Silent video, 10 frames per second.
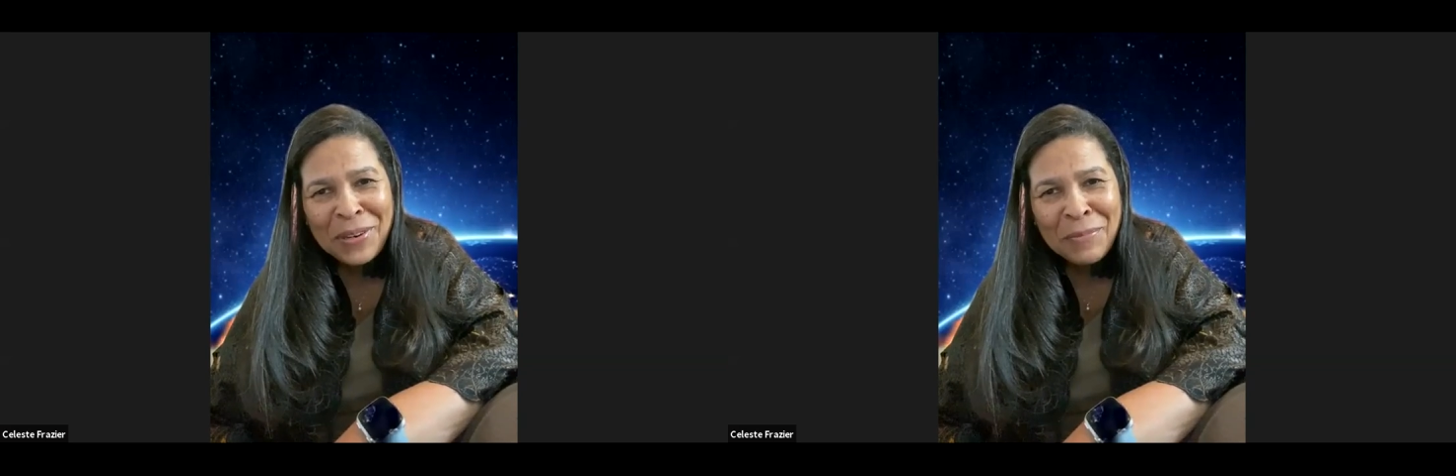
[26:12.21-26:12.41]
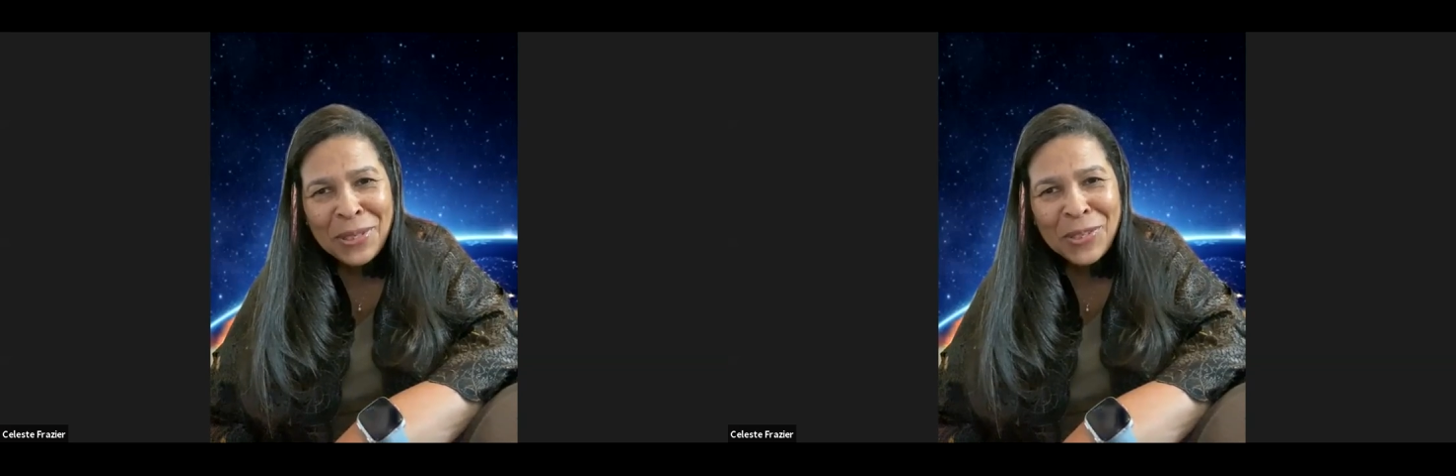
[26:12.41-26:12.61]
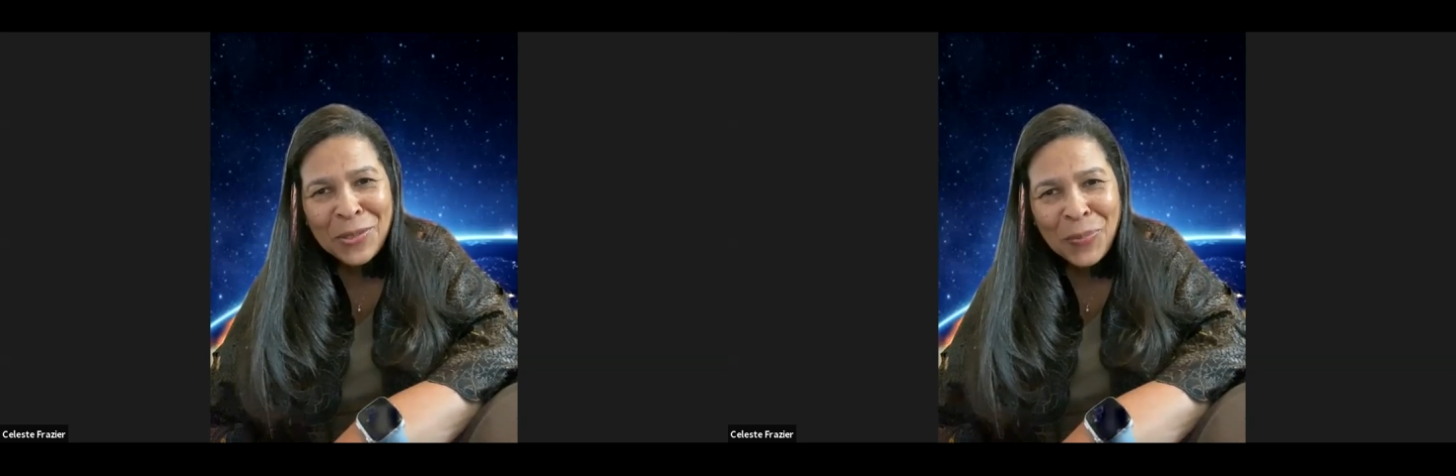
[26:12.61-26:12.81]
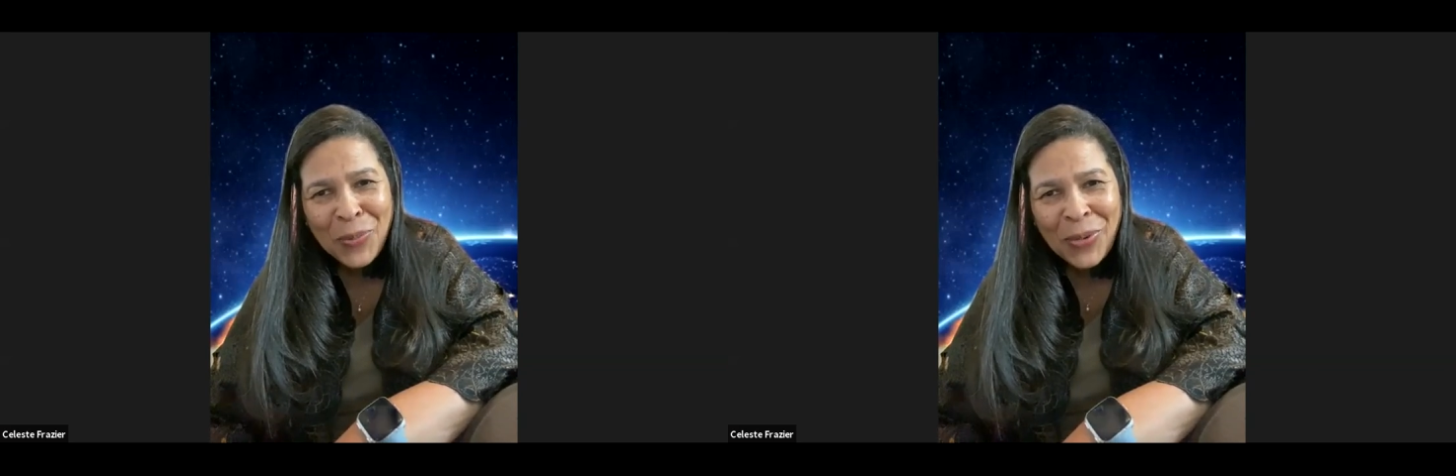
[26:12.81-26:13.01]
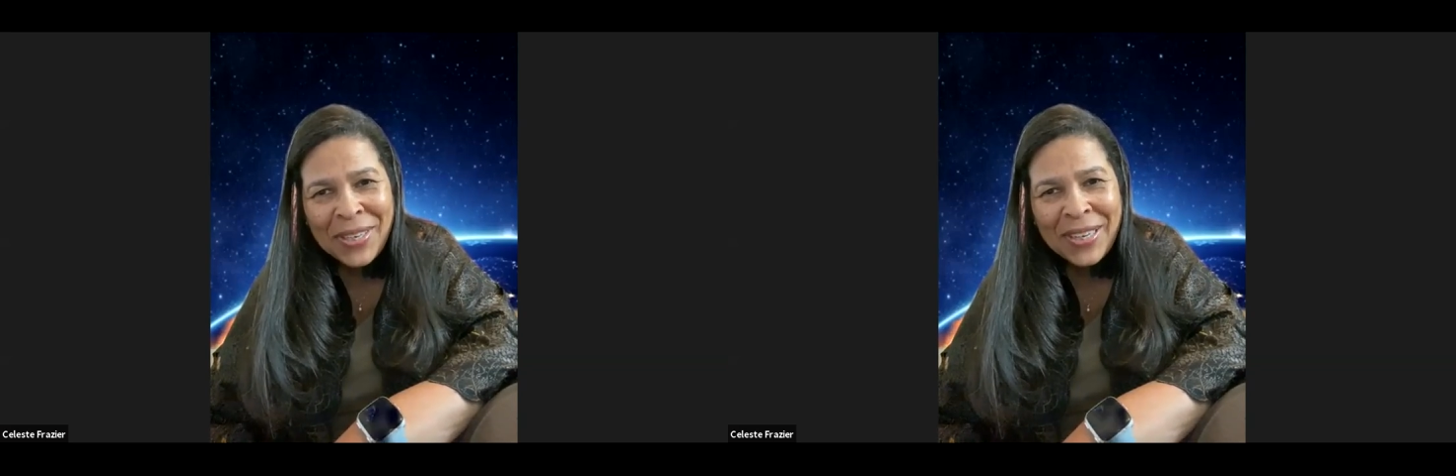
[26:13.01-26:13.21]
and be
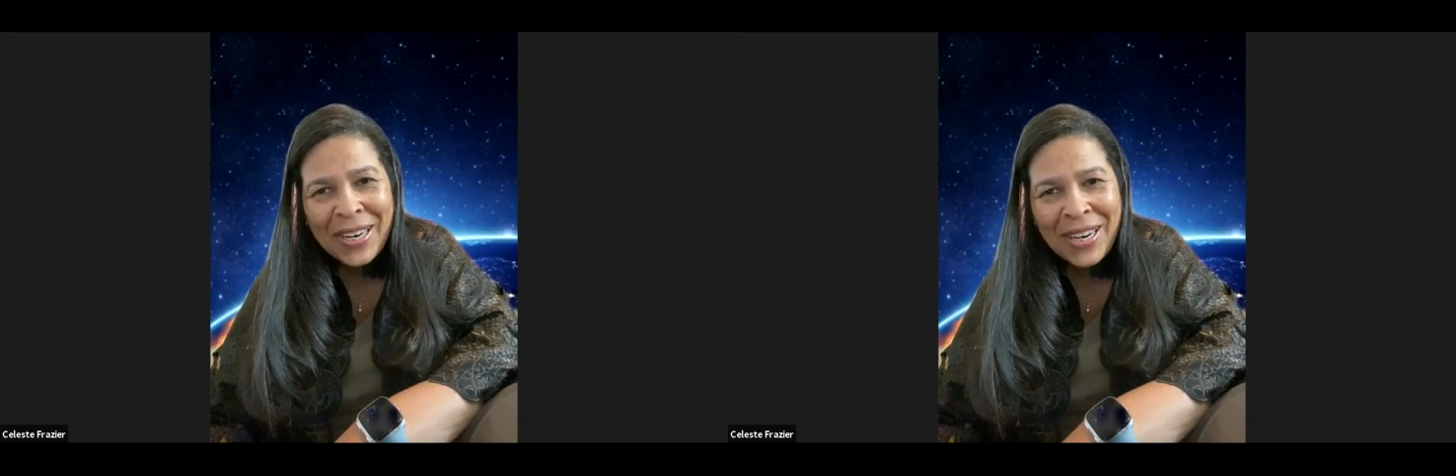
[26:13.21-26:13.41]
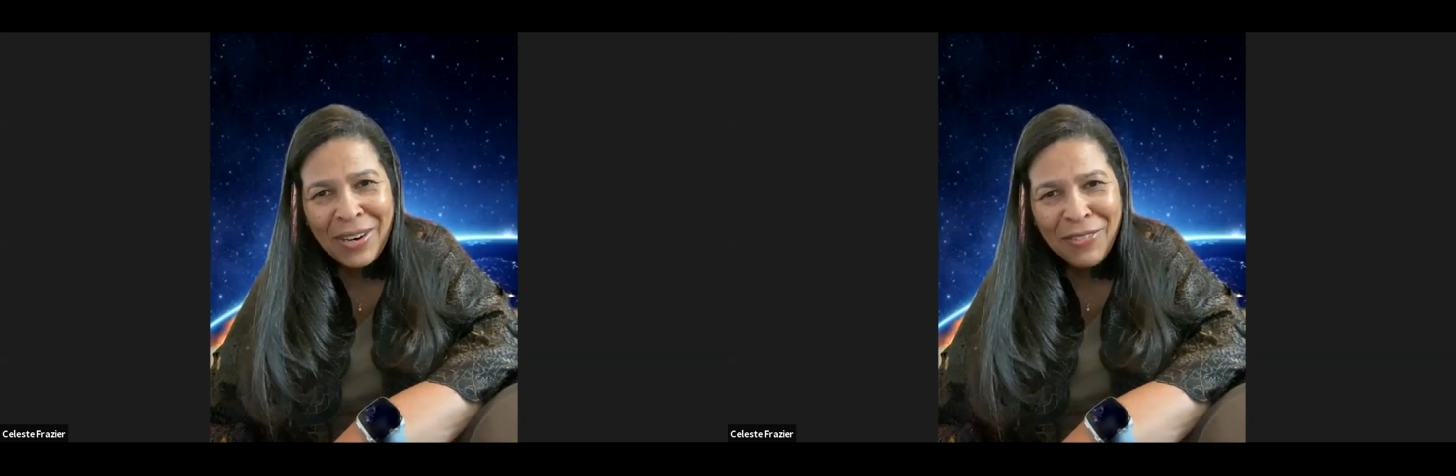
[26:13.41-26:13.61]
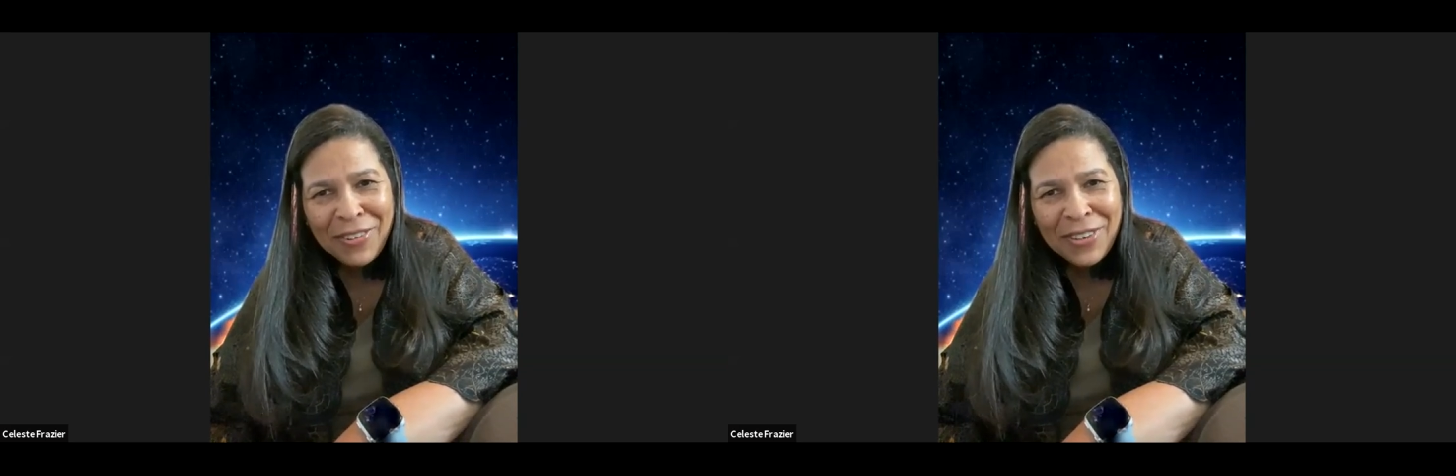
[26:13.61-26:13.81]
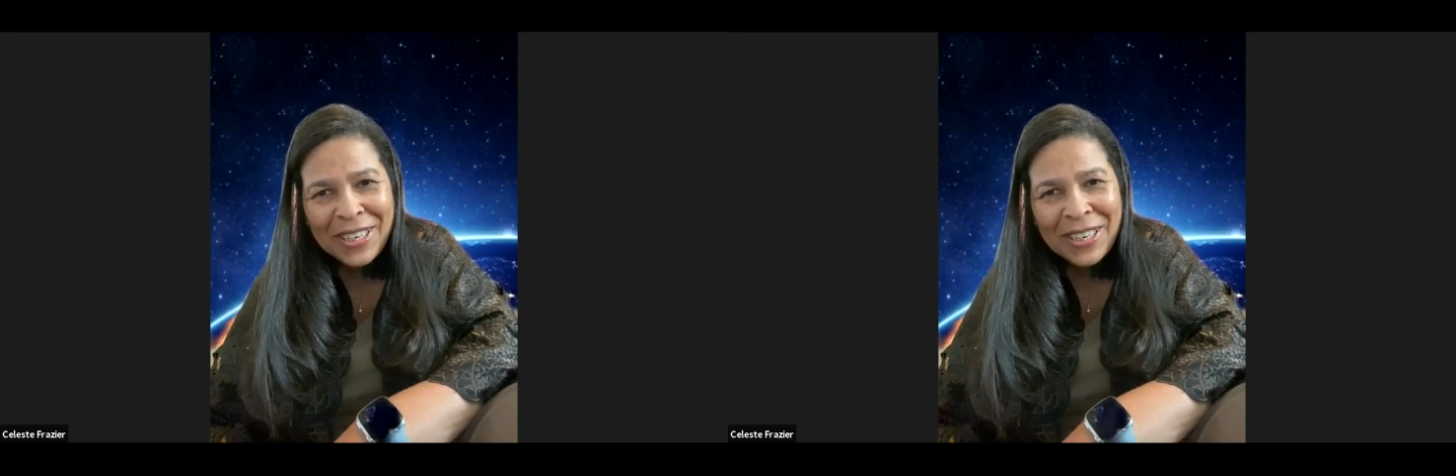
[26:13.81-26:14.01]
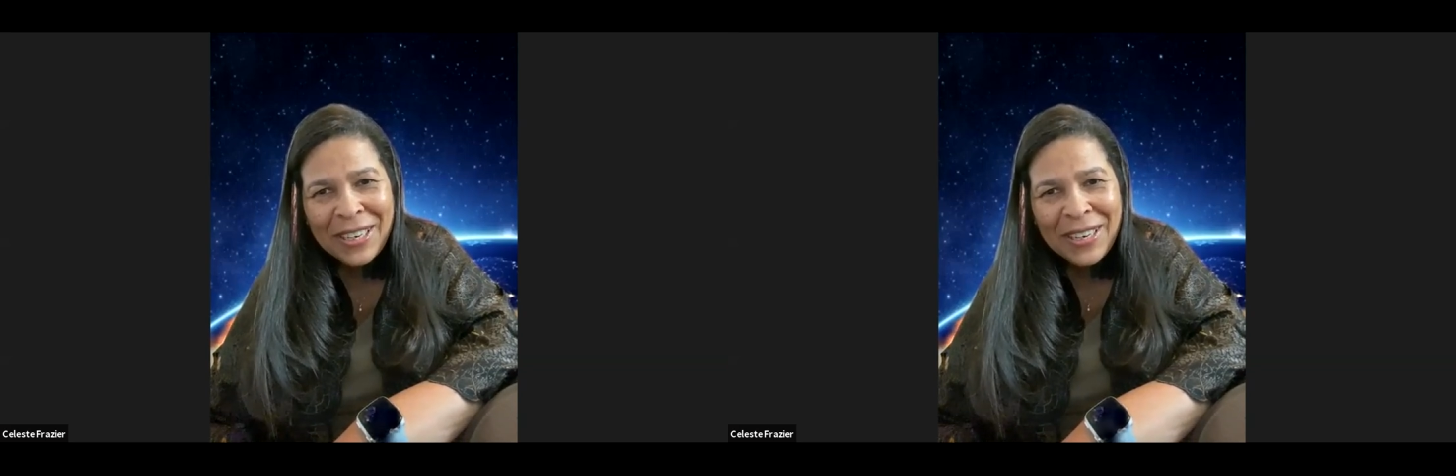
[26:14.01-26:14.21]
supported and
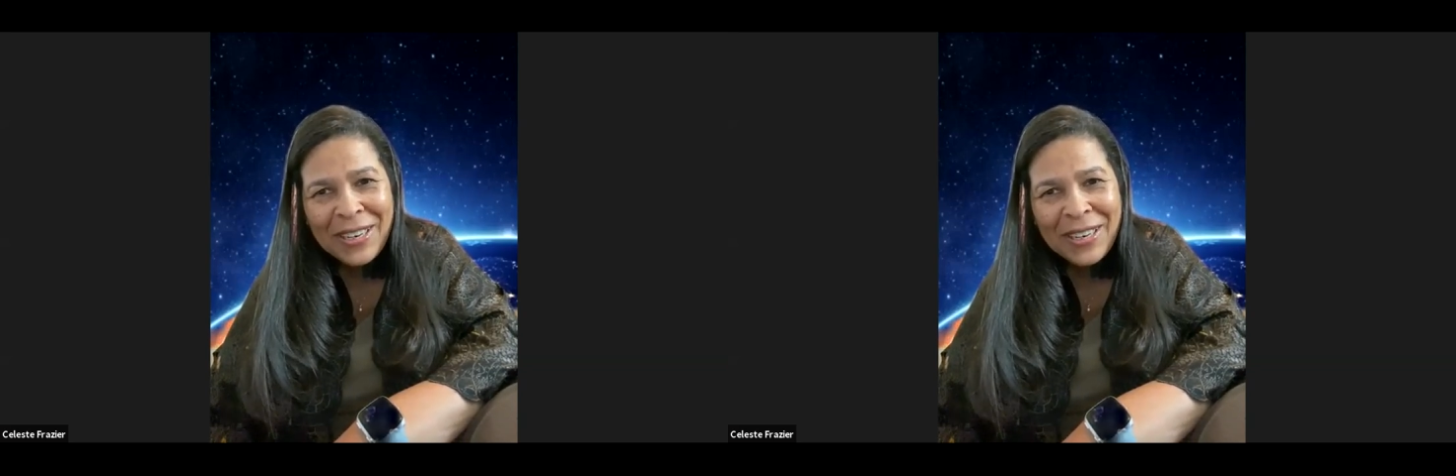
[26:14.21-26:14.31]
comforted